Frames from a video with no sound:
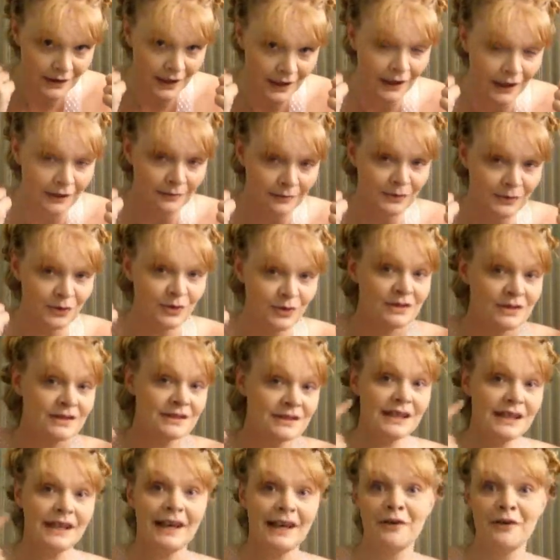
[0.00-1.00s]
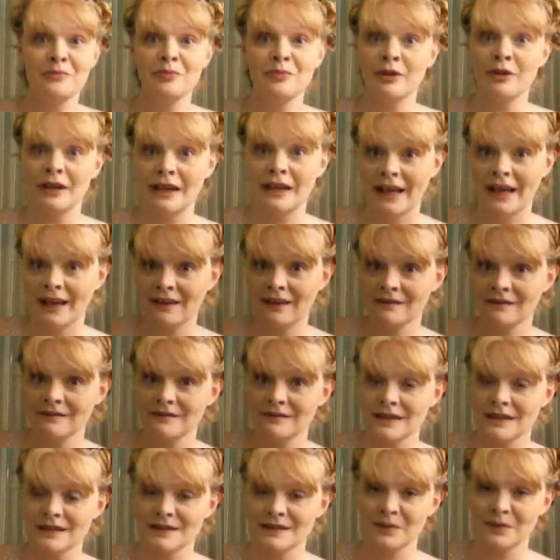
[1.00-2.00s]
you can see how pretty
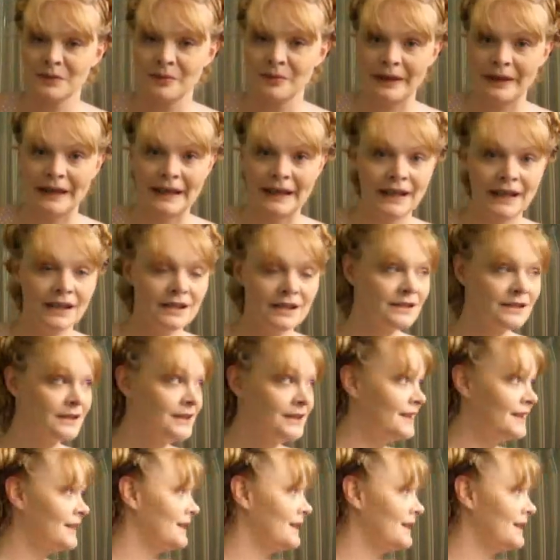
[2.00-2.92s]
this would be,